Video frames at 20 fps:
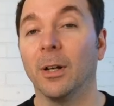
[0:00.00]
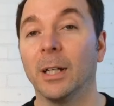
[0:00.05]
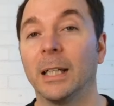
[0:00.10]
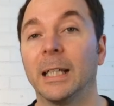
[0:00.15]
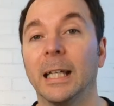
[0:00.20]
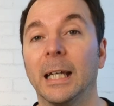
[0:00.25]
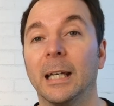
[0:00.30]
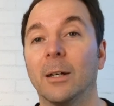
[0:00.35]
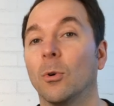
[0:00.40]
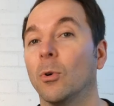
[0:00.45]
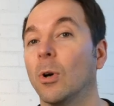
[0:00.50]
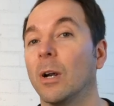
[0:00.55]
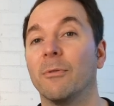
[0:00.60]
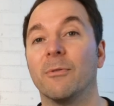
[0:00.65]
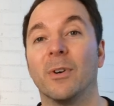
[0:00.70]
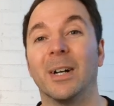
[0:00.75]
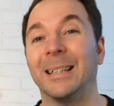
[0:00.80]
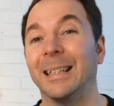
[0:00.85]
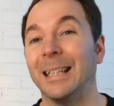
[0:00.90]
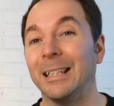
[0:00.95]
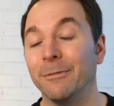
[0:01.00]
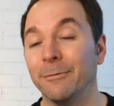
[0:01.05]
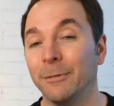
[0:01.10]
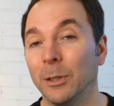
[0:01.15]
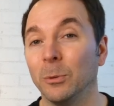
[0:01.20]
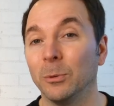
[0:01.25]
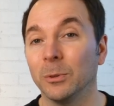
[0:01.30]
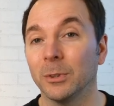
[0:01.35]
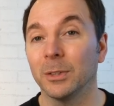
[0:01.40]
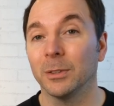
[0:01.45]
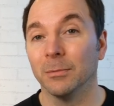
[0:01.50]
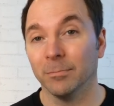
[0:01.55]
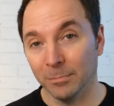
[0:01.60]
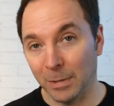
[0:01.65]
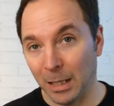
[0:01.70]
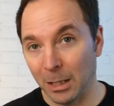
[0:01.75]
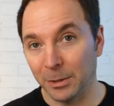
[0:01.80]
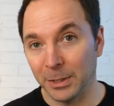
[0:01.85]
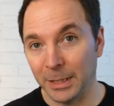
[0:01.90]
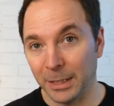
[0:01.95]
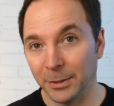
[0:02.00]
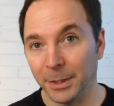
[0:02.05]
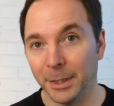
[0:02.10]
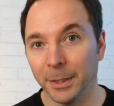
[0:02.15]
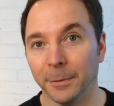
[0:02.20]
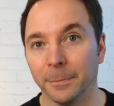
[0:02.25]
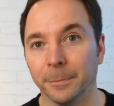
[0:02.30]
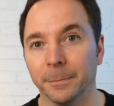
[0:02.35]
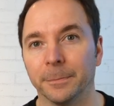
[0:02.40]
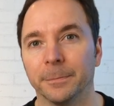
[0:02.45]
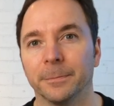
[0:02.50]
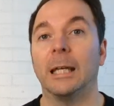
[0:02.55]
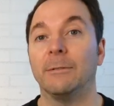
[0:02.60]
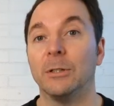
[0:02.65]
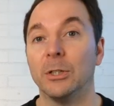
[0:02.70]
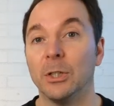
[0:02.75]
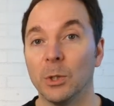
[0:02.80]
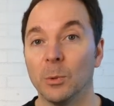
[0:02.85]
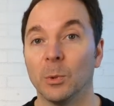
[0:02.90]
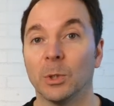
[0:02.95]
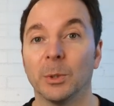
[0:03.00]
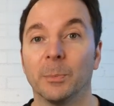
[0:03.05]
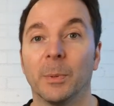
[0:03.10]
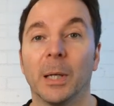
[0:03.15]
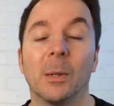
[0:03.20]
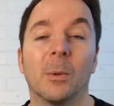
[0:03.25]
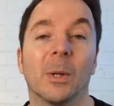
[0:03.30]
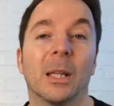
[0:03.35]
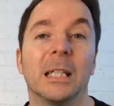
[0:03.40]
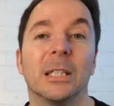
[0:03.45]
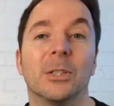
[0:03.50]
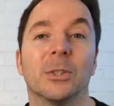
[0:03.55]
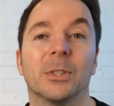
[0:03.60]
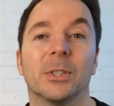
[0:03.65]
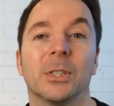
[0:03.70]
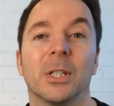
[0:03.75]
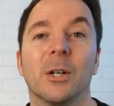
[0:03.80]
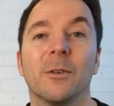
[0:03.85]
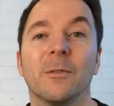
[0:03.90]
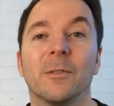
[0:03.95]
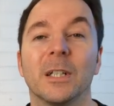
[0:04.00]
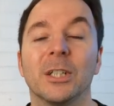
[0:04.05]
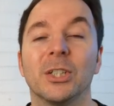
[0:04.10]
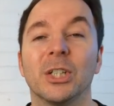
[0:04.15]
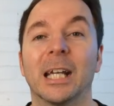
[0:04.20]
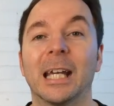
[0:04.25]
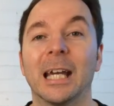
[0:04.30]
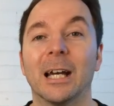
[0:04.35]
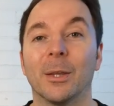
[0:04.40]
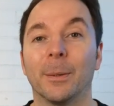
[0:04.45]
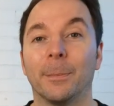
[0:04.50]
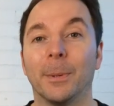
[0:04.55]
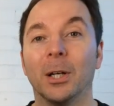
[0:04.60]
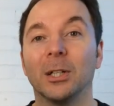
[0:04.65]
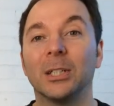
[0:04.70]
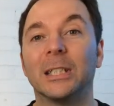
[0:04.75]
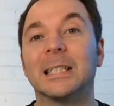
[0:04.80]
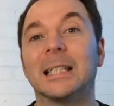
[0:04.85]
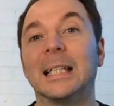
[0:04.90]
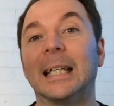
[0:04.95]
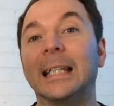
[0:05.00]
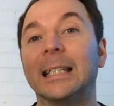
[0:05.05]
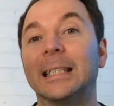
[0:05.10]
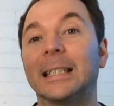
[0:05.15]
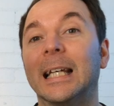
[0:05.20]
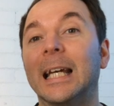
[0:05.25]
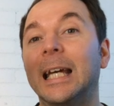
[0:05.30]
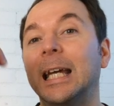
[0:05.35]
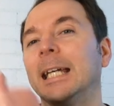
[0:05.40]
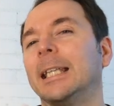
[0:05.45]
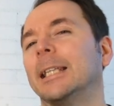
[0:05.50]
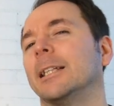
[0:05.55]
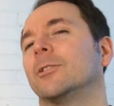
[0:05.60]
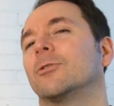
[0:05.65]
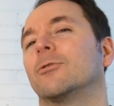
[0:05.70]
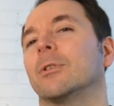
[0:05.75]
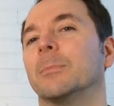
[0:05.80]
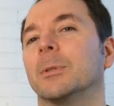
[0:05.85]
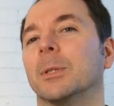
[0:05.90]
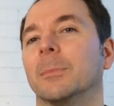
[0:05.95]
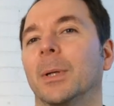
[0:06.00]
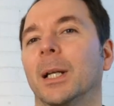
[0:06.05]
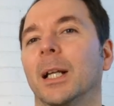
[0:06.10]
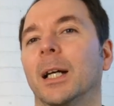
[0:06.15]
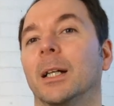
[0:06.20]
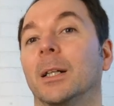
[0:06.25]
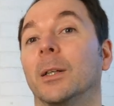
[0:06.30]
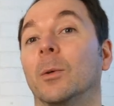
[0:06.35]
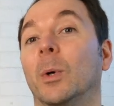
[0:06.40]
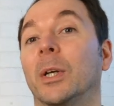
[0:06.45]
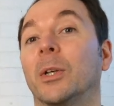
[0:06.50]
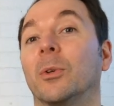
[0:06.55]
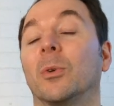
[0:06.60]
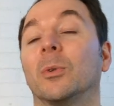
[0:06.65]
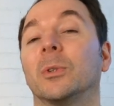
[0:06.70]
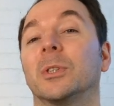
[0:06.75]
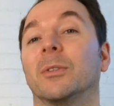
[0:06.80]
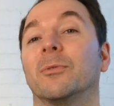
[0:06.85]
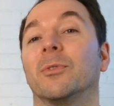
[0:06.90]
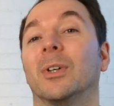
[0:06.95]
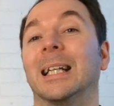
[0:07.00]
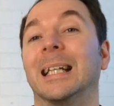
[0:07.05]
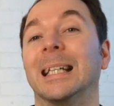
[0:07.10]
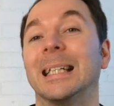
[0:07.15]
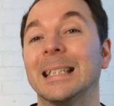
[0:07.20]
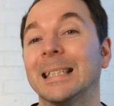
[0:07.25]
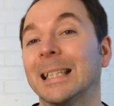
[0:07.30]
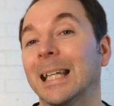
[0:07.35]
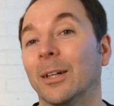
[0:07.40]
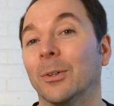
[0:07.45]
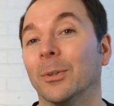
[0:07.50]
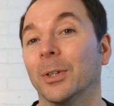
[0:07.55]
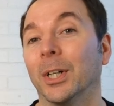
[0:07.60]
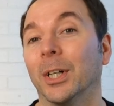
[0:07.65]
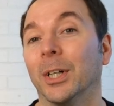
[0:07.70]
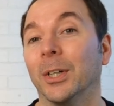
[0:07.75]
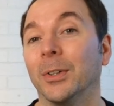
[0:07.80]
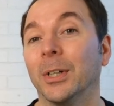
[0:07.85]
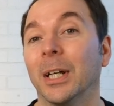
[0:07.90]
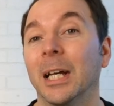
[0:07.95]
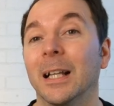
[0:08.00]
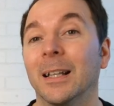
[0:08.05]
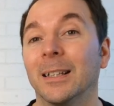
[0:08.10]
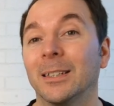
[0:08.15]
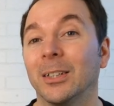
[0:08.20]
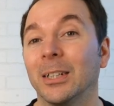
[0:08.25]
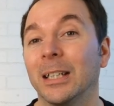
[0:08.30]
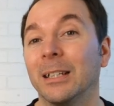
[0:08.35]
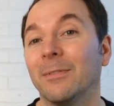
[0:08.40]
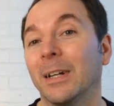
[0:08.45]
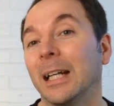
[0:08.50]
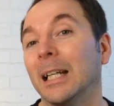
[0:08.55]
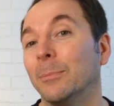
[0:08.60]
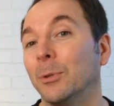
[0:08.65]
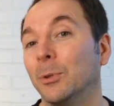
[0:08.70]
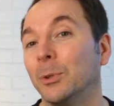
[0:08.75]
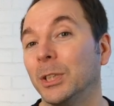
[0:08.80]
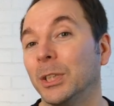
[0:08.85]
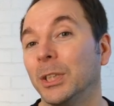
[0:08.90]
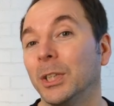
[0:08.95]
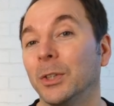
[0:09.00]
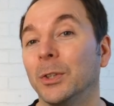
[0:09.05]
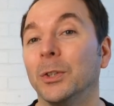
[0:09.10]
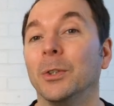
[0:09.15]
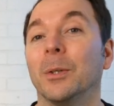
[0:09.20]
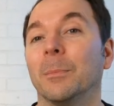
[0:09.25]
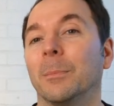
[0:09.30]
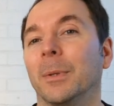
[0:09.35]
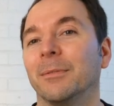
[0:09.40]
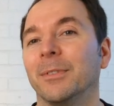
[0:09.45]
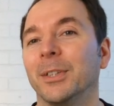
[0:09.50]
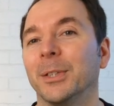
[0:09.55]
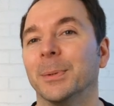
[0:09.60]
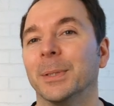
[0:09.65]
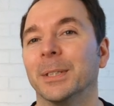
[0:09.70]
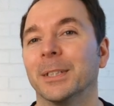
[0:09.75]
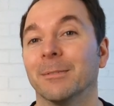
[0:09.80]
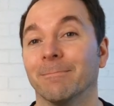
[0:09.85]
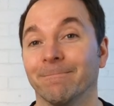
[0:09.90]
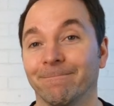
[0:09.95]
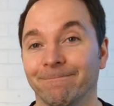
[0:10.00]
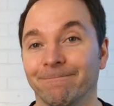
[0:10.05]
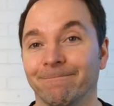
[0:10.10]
like it or I find any faults, I'll tell you. If you do want to buy one of these yourself, then check out the purchase links in the description below, where you'll also find a discount code that's only available to you, my viewers.